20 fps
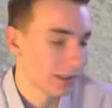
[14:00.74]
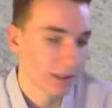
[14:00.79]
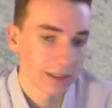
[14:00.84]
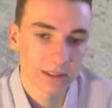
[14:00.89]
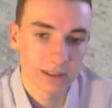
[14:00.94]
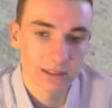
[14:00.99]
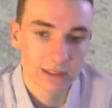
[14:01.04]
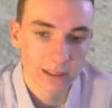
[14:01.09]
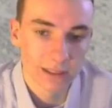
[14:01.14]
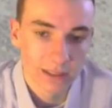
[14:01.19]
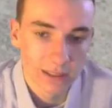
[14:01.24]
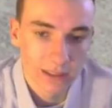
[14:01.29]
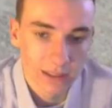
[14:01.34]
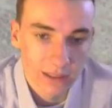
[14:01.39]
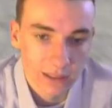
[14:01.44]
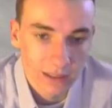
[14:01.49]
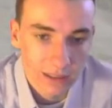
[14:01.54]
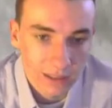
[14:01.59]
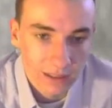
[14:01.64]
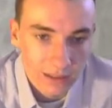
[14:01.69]
building.
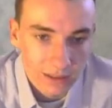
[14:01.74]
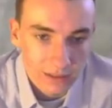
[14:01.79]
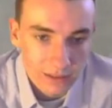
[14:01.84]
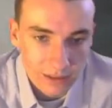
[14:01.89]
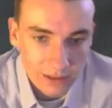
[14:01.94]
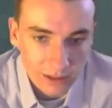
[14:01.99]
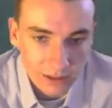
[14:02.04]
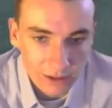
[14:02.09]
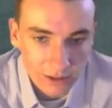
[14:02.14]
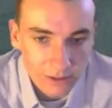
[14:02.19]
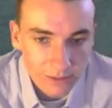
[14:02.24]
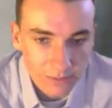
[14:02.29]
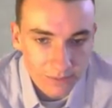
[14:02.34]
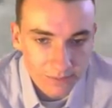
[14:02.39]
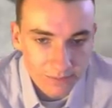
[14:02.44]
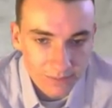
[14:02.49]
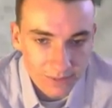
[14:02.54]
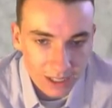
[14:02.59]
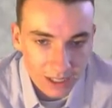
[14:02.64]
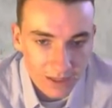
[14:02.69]
So,
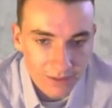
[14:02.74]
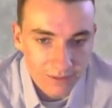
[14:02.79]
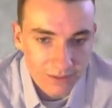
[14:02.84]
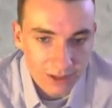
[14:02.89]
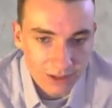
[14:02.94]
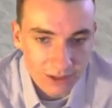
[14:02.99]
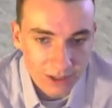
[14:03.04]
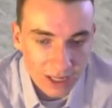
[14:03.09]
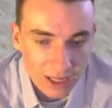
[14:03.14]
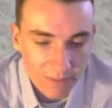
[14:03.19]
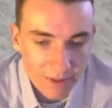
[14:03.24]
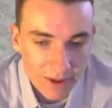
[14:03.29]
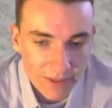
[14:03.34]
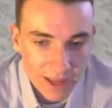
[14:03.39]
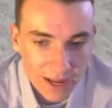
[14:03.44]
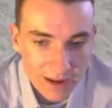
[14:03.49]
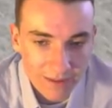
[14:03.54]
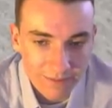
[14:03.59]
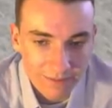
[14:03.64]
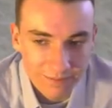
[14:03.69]
yeah, good job on
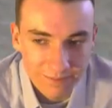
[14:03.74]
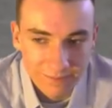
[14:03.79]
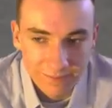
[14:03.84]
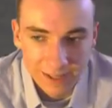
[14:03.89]
that.